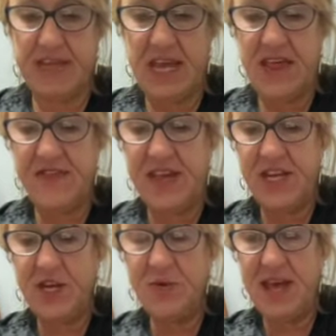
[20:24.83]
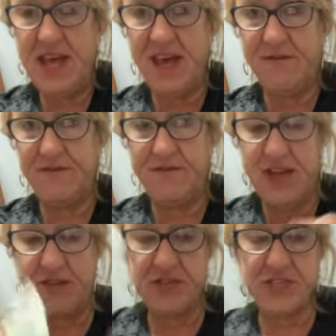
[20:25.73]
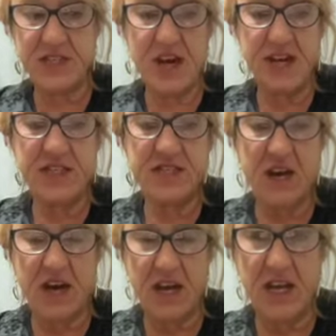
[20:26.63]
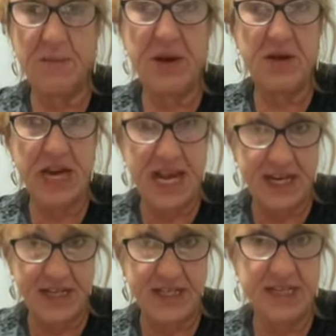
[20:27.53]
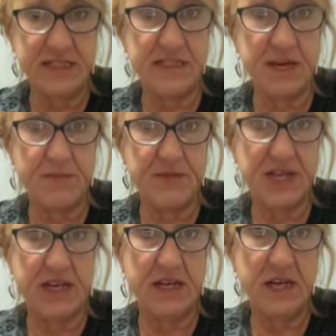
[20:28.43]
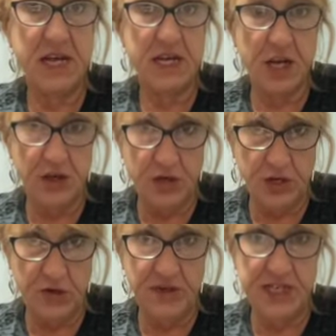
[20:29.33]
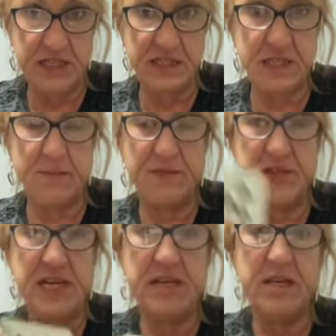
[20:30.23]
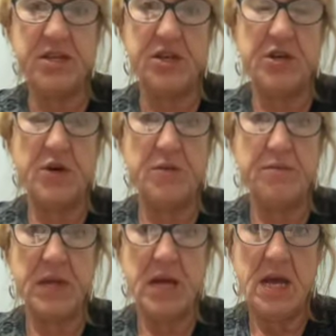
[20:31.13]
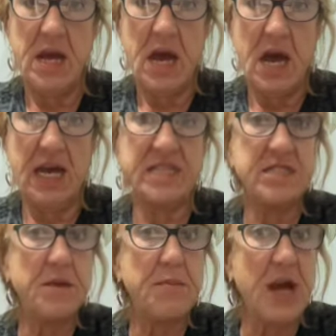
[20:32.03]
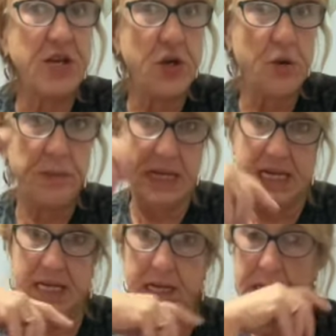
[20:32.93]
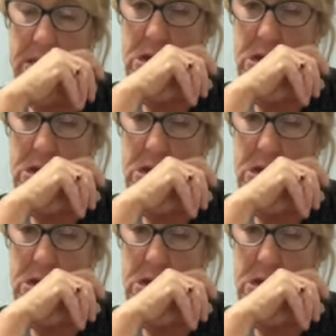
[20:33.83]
And then you have, and there's a lot of talk about ending something, concluding something, you know, a new beginning.